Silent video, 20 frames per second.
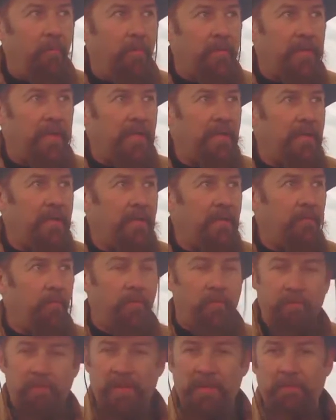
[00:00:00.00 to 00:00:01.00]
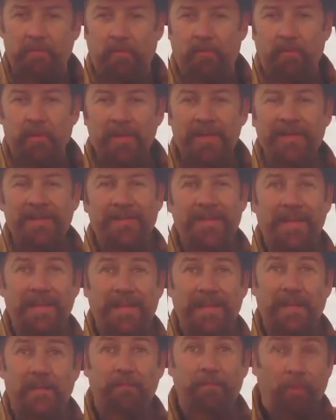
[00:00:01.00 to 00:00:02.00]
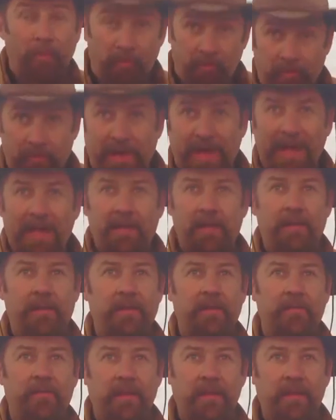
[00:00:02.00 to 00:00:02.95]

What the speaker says: What they needed was people. They needed personalities.